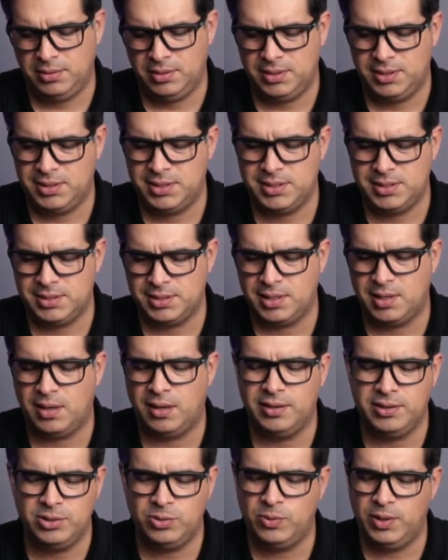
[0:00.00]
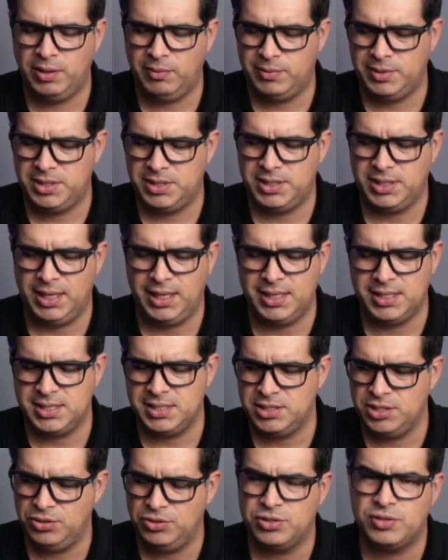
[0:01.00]
This is conduit, which I guess
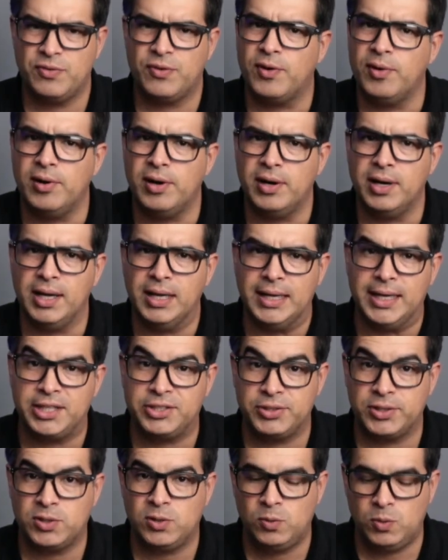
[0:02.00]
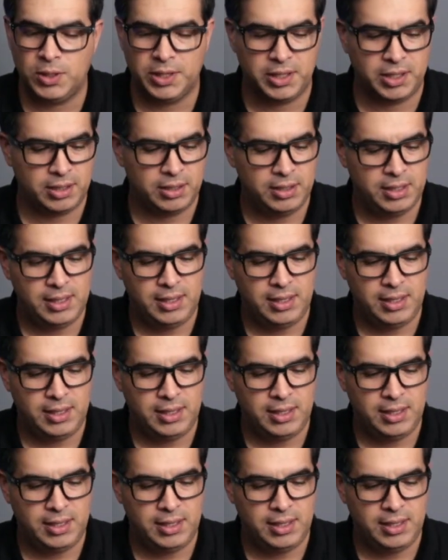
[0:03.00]
is used for electrical work,